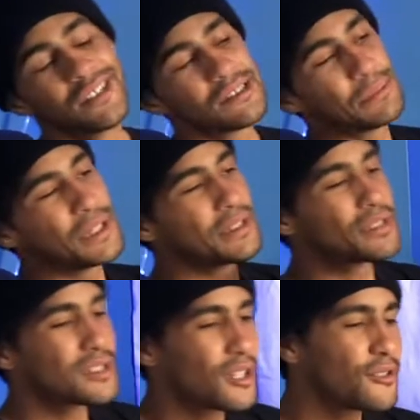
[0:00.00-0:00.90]
to be
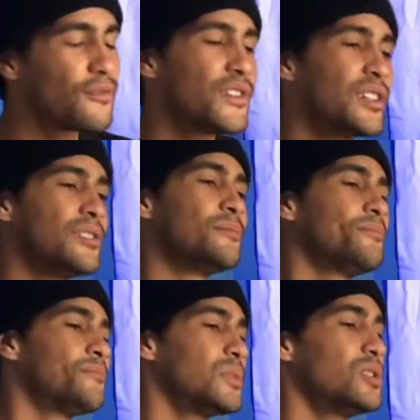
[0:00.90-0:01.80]
yourself
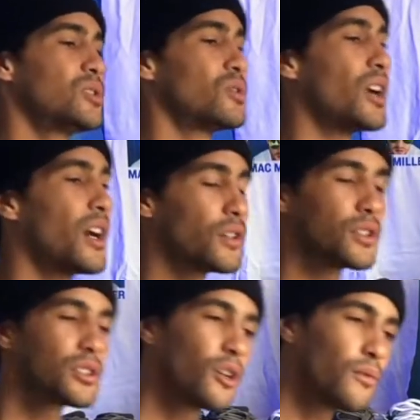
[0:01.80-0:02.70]
and you surround
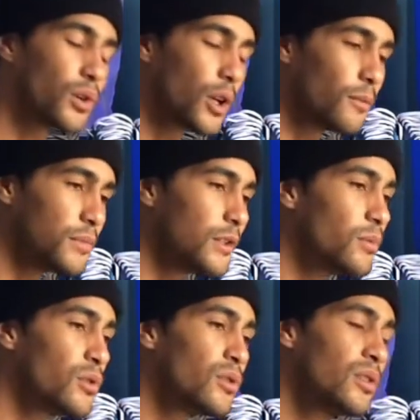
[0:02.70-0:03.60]
yourself with good
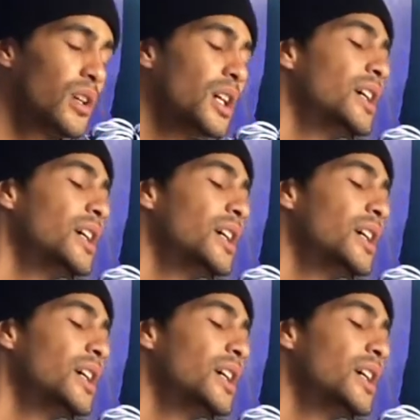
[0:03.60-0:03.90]
people,